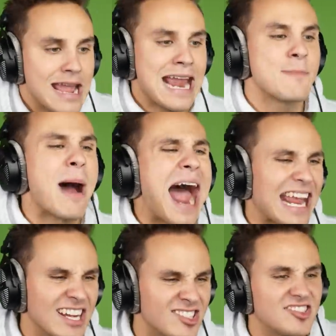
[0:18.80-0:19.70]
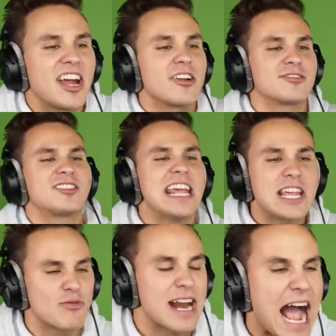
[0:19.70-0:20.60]
And by consider
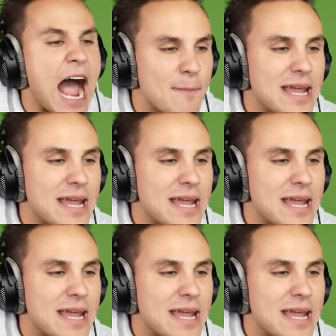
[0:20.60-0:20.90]
secret, I